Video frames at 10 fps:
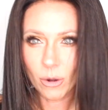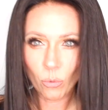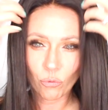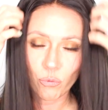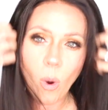
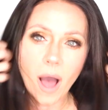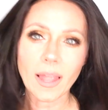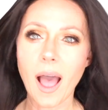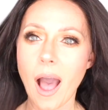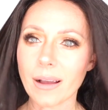
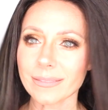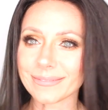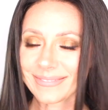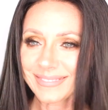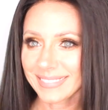voila.
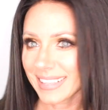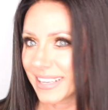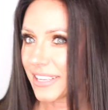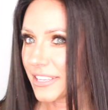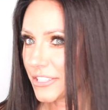
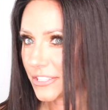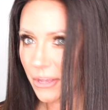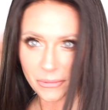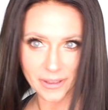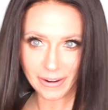
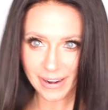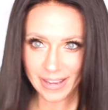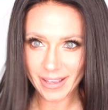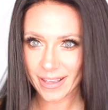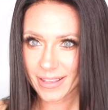So there
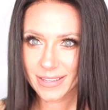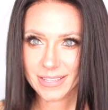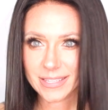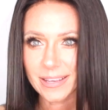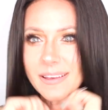
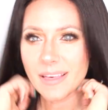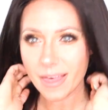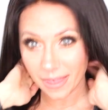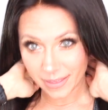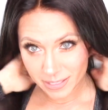is
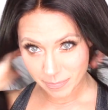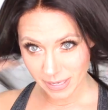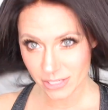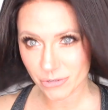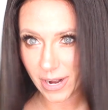this
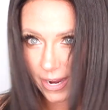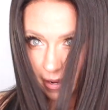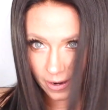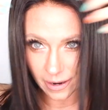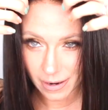piece right
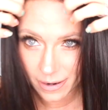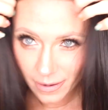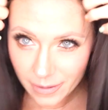here.